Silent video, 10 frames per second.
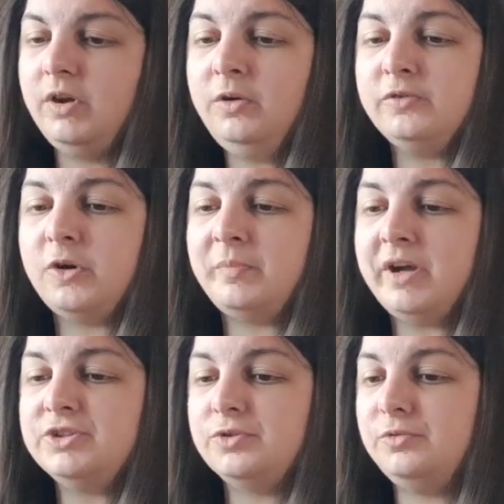Oh, we've got a
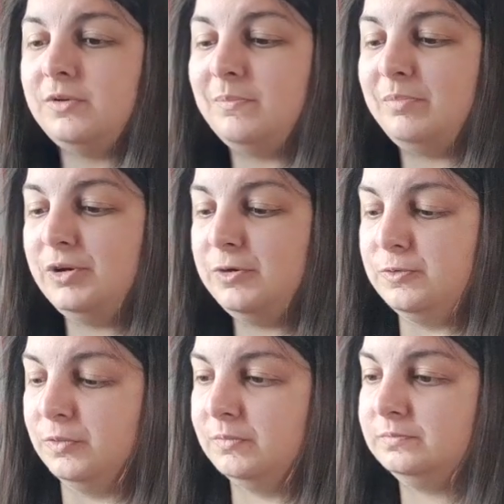page all on
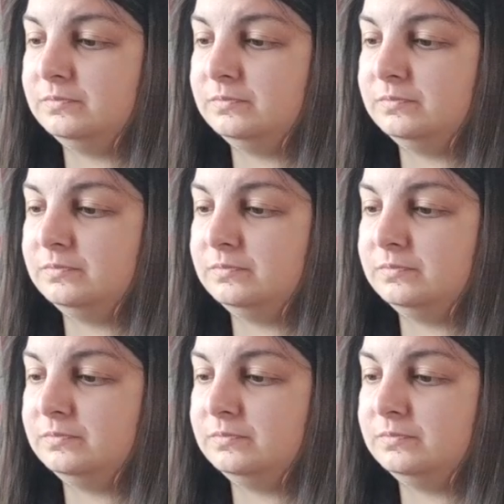blue.